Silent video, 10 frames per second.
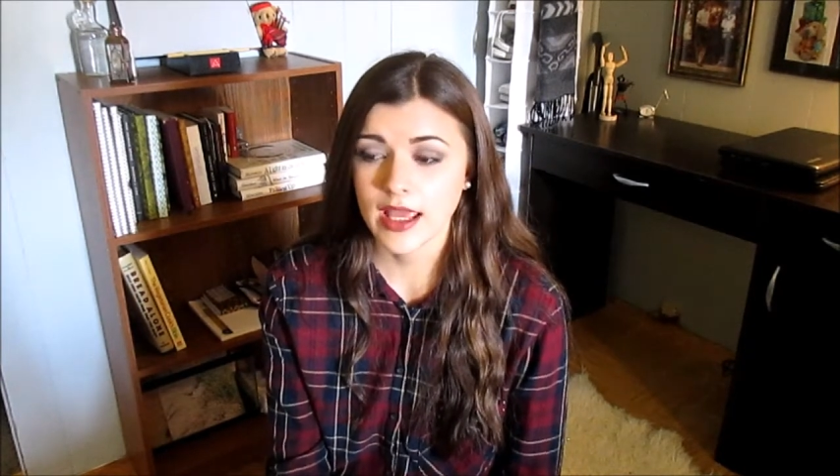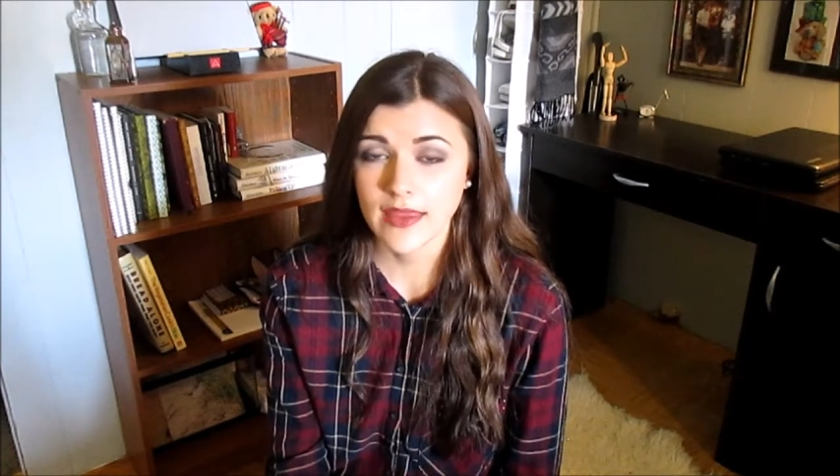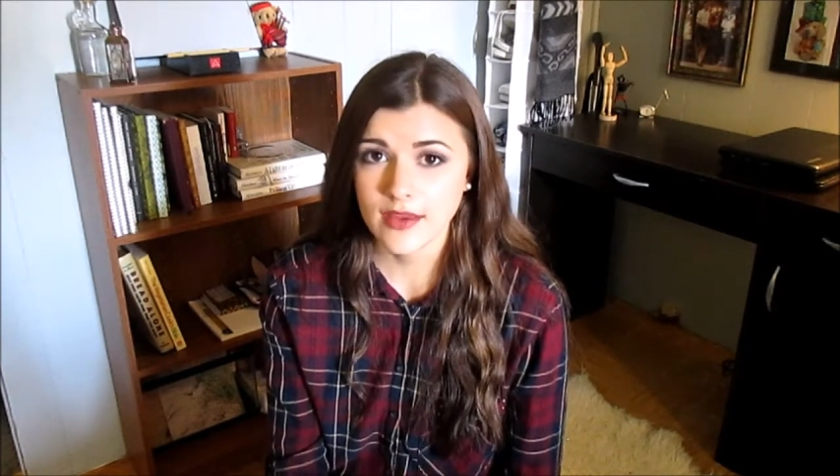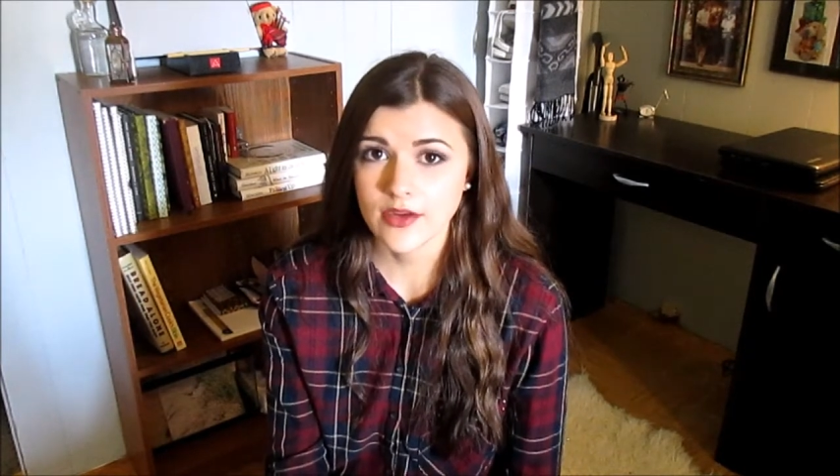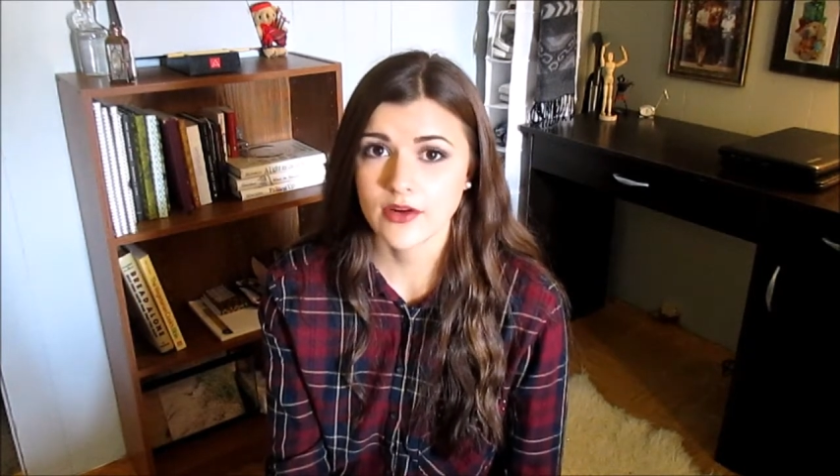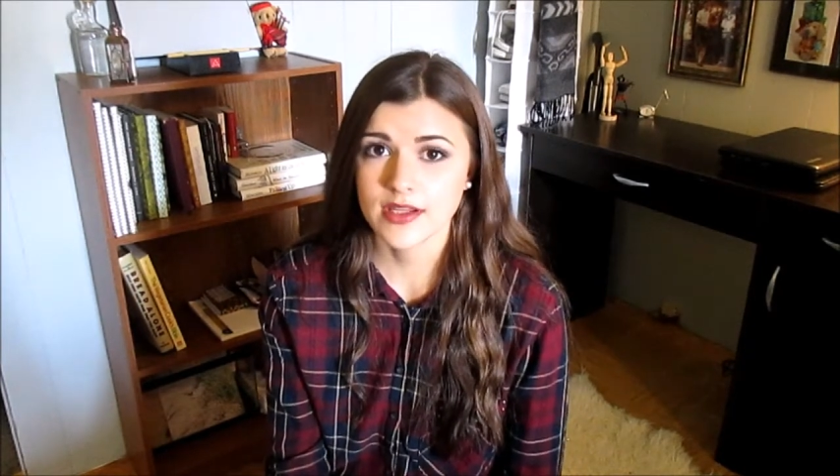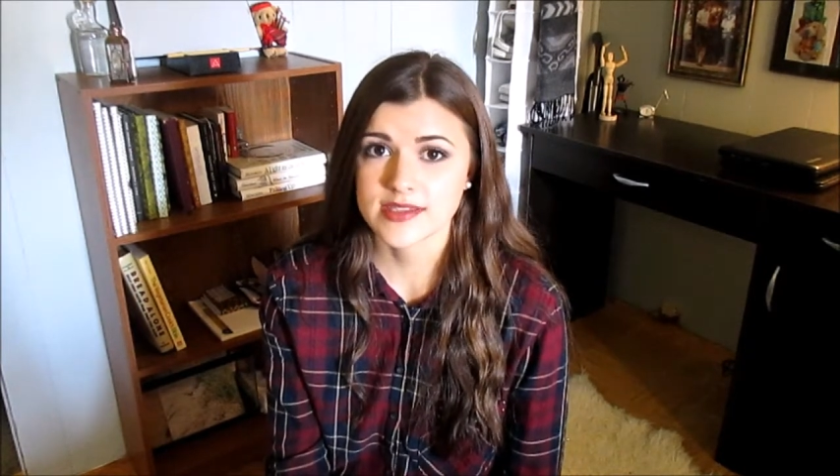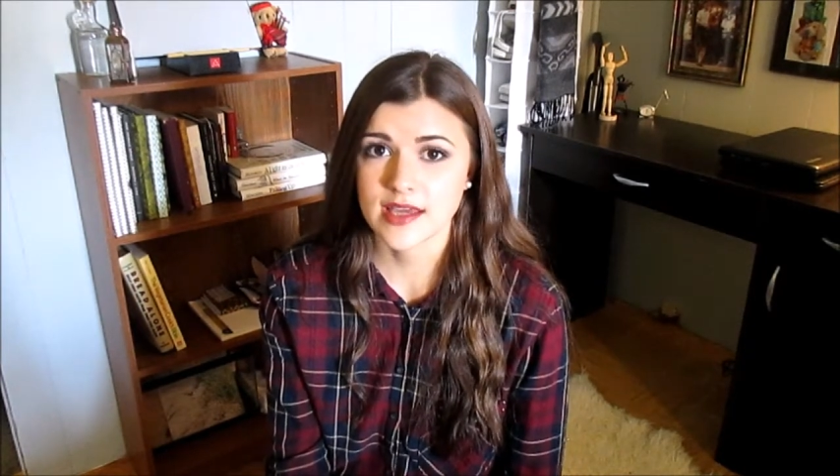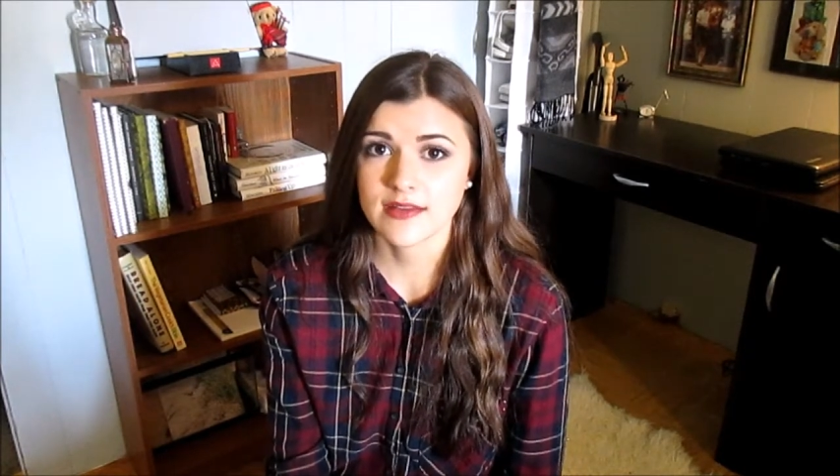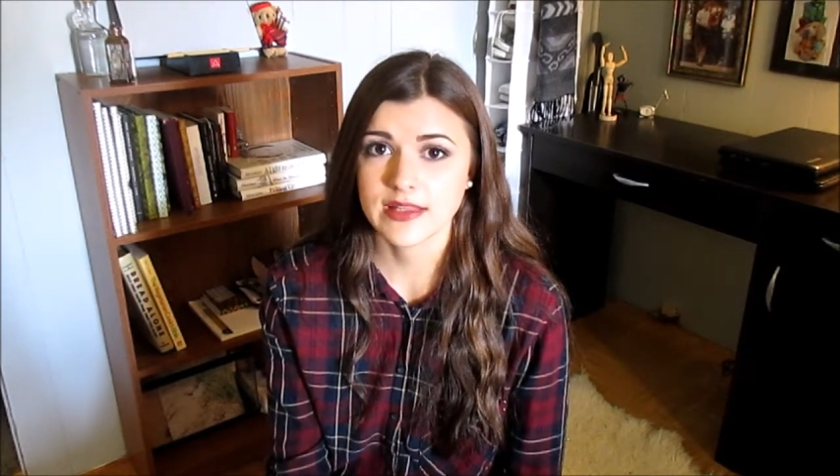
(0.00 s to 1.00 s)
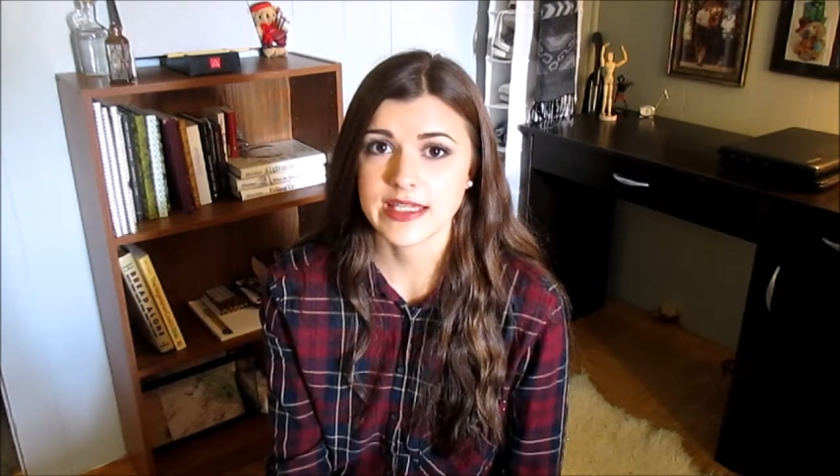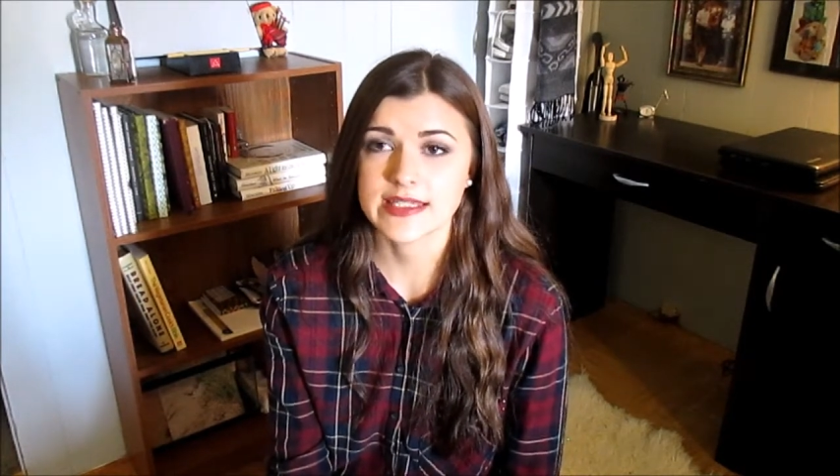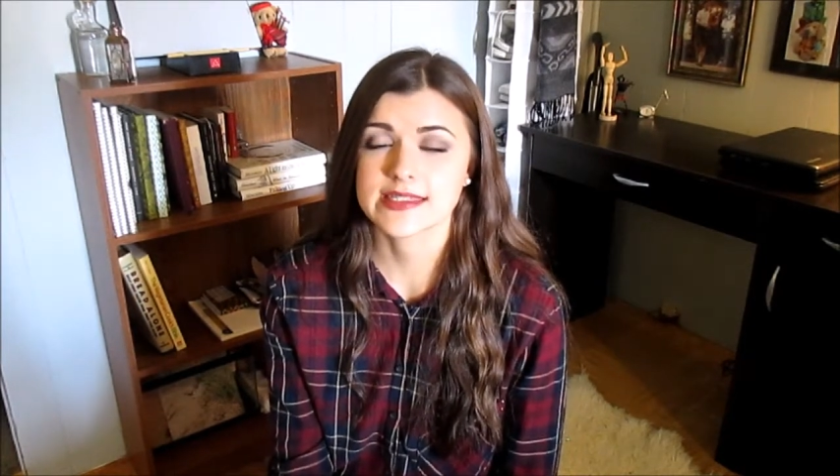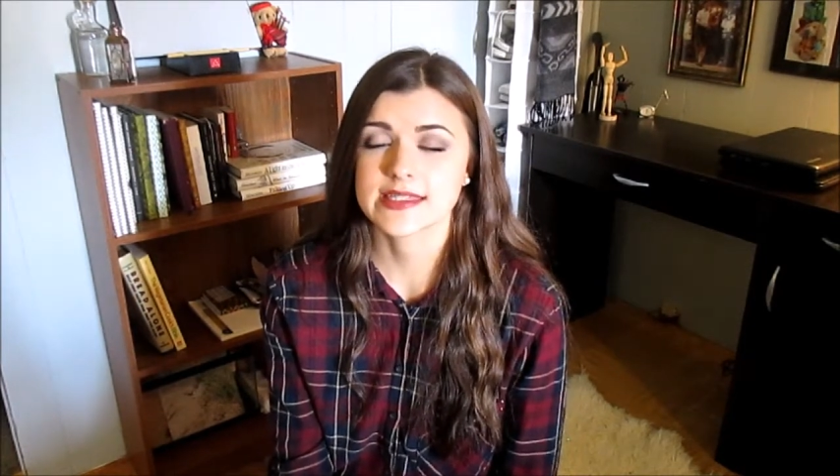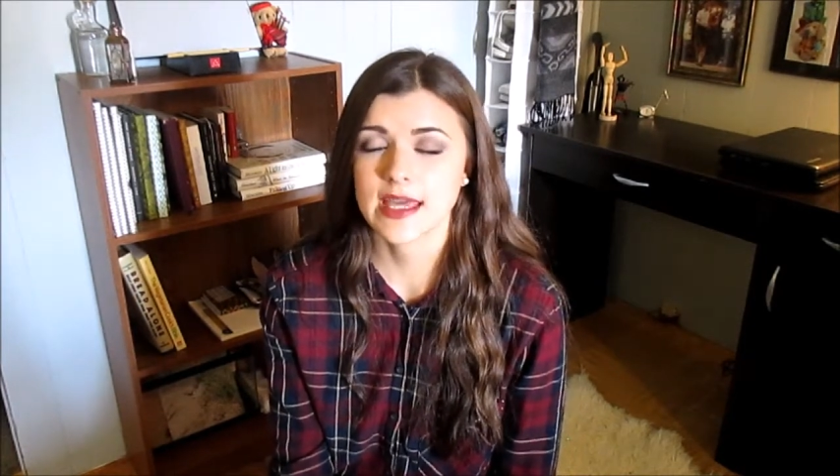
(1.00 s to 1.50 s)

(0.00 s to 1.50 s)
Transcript: and they'd already signed the lease